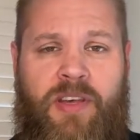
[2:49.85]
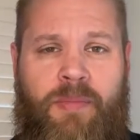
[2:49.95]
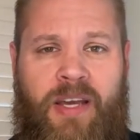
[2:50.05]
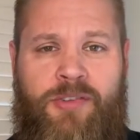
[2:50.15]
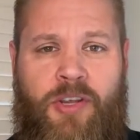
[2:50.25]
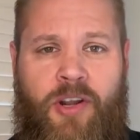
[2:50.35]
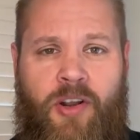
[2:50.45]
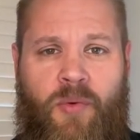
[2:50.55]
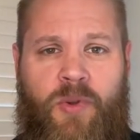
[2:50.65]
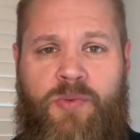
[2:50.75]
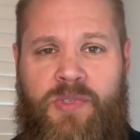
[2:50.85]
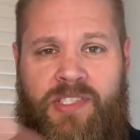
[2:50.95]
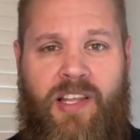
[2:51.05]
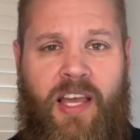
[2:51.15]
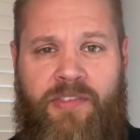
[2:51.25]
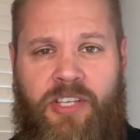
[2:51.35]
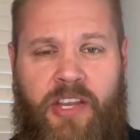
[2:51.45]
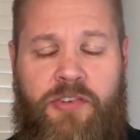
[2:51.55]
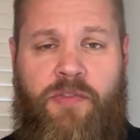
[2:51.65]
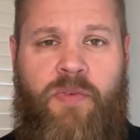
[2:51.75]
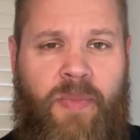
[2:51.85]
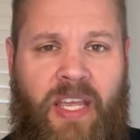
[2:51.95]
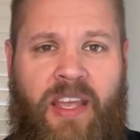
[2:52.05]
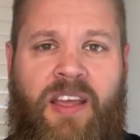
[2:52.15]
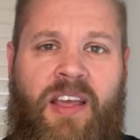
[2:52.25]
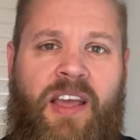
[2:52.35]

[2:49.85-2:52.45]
on Mounjaro, which was the life changer for me.